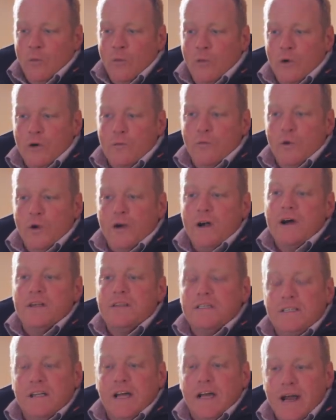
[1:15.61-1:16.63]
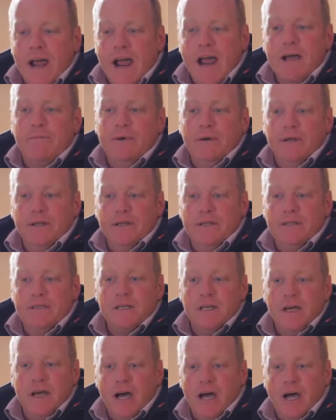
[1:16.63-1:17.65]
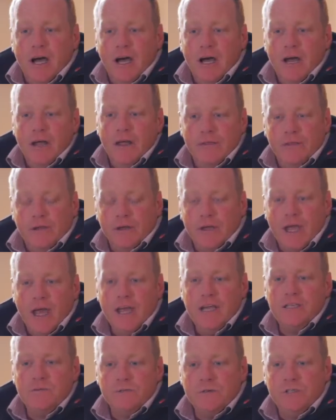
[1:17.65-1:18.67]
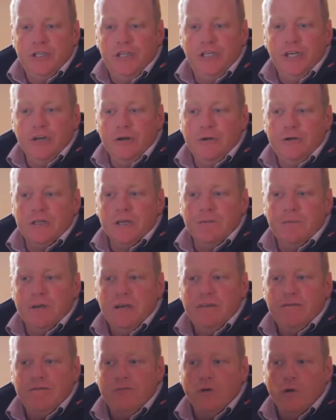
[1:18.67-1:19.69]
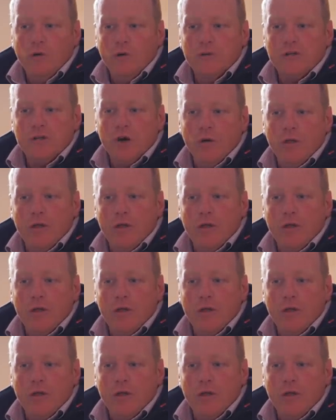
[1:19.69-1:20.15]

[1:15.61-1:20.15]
What, what I understand happened, uh, the case was due to be fought